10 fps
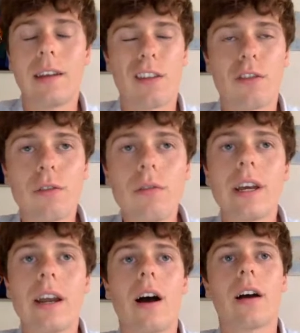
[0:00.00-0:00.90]
it's
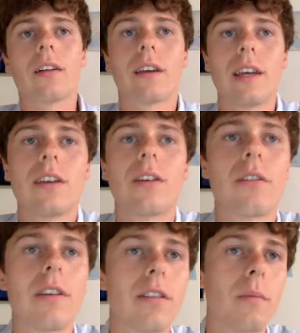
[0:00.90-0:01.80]
truly an Arctic
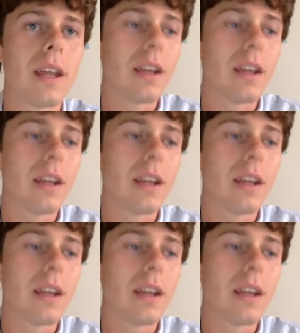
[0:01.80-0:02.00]
ecosystem